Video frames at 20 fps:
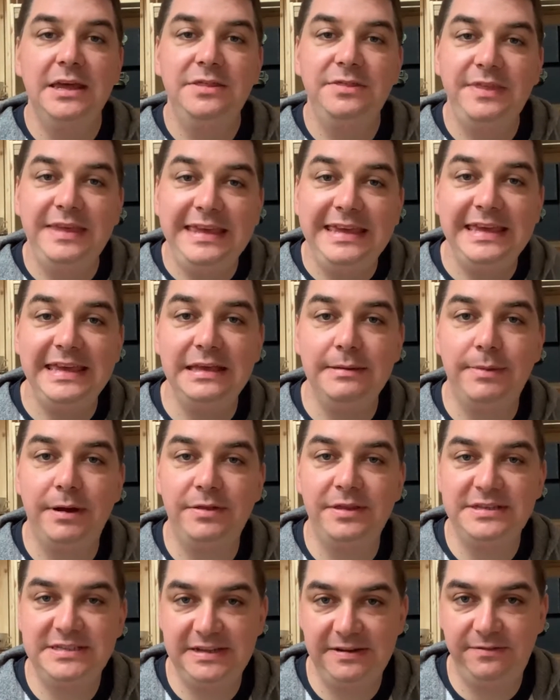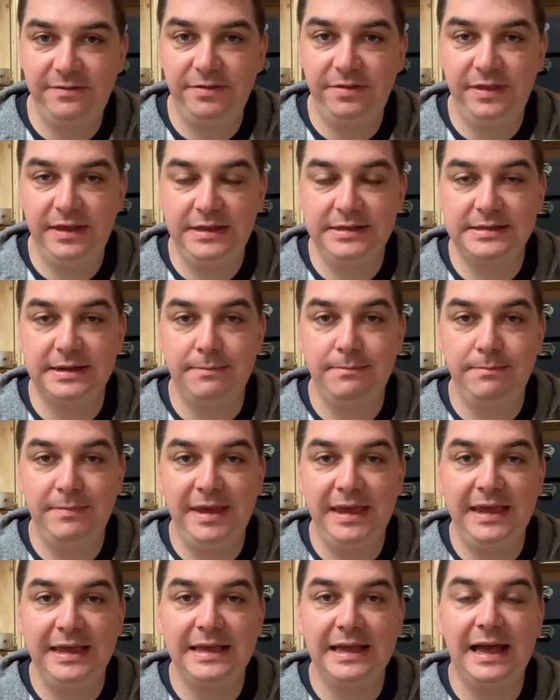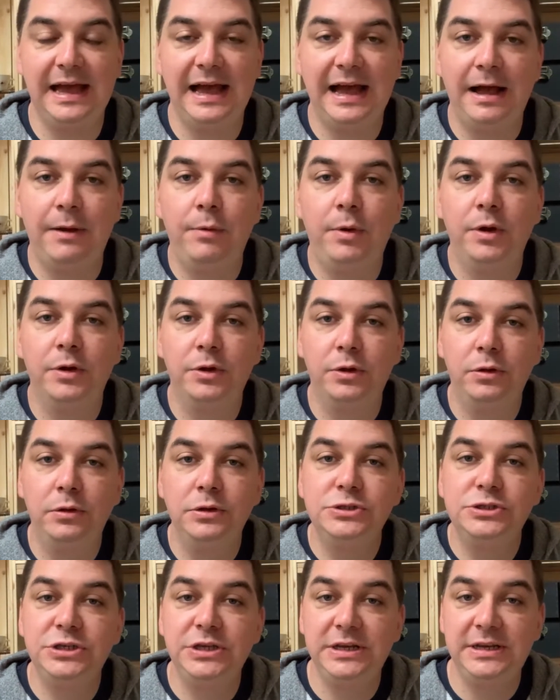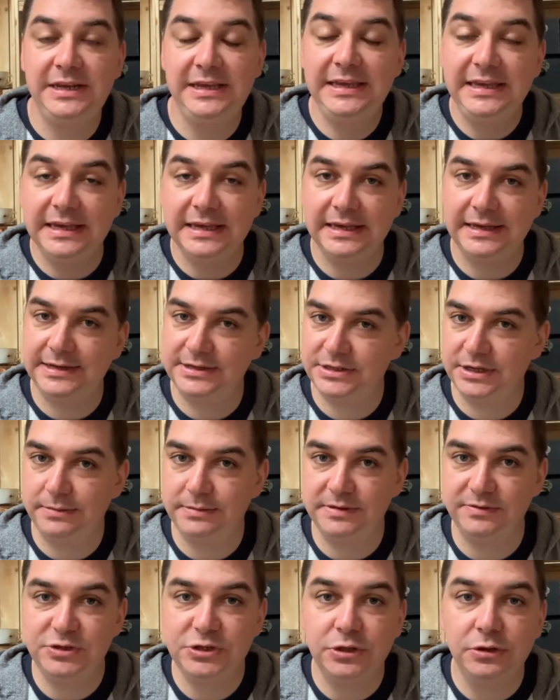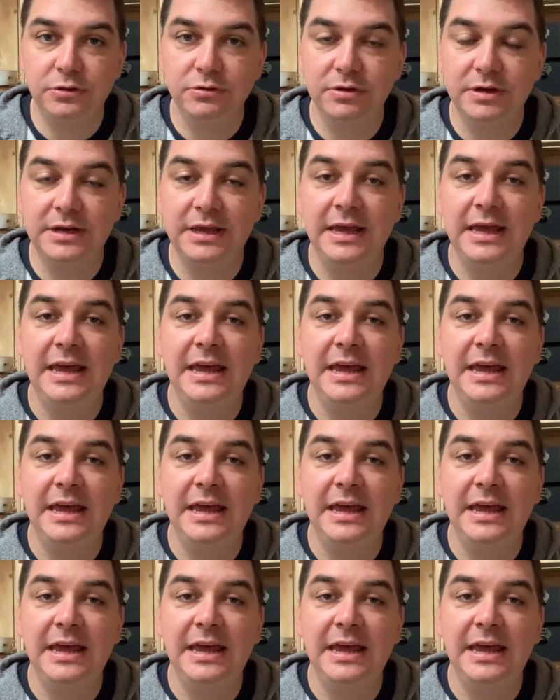thinking about the different things that make our culture unique in terms of children,